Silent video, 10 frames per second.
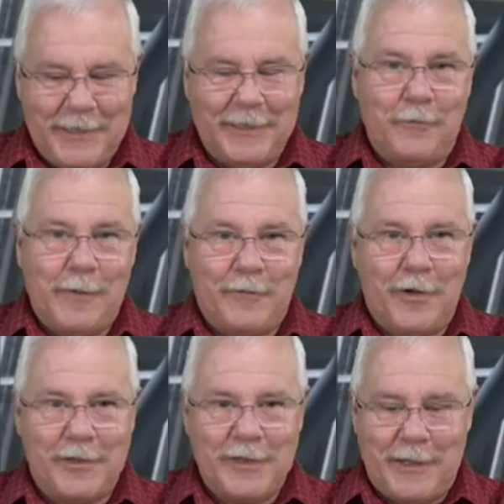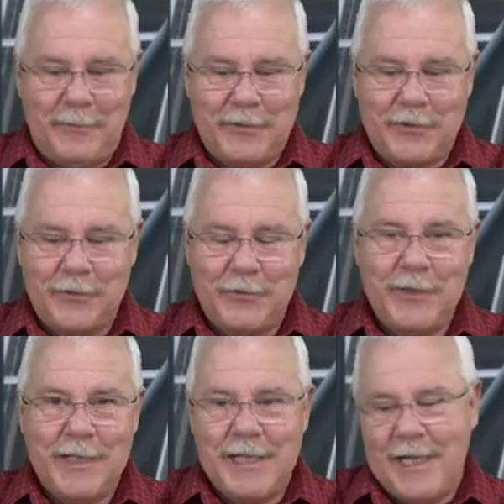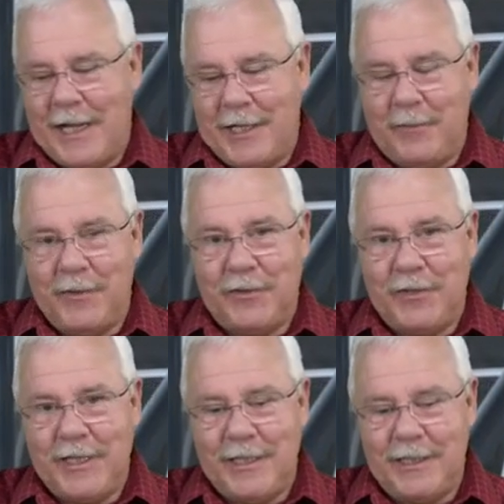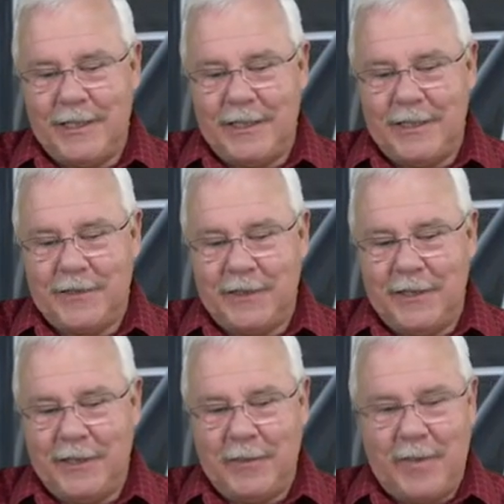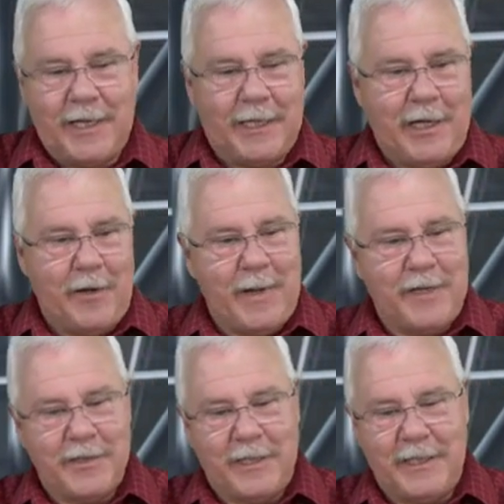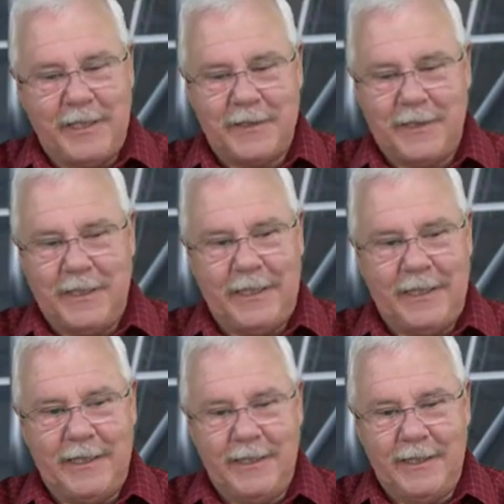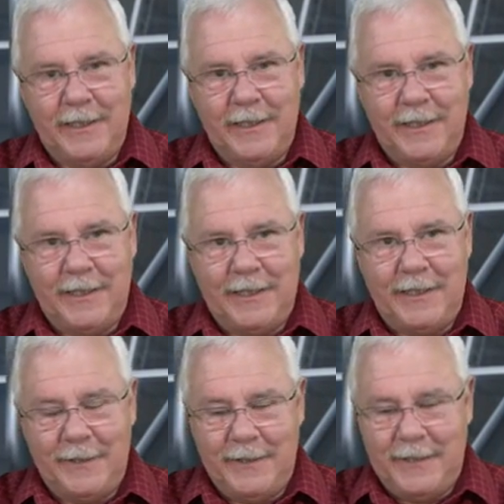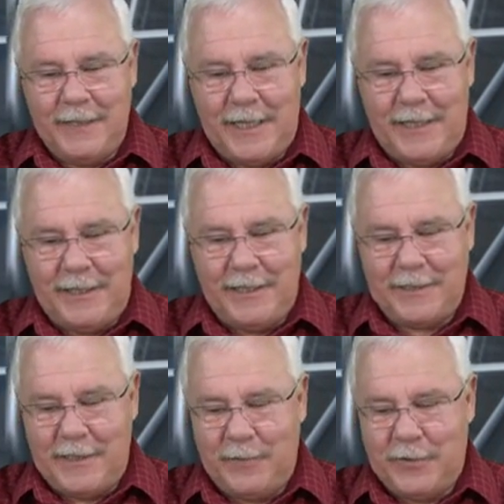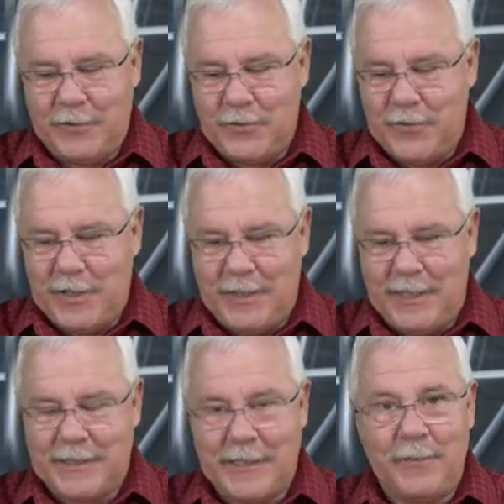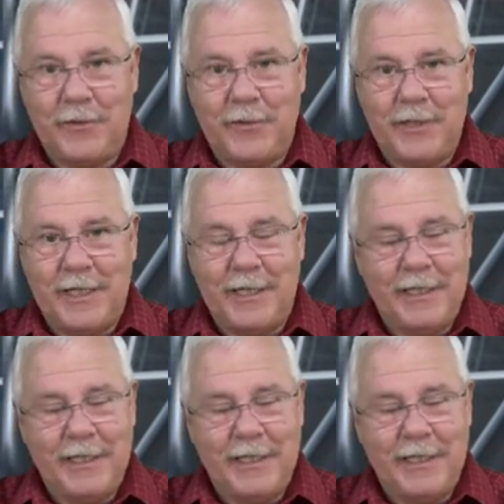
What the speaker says: and we've got the number 2, and number 3 is sitting at the back end. I imagine here's a lead here, and there's number 2, and there's number 3.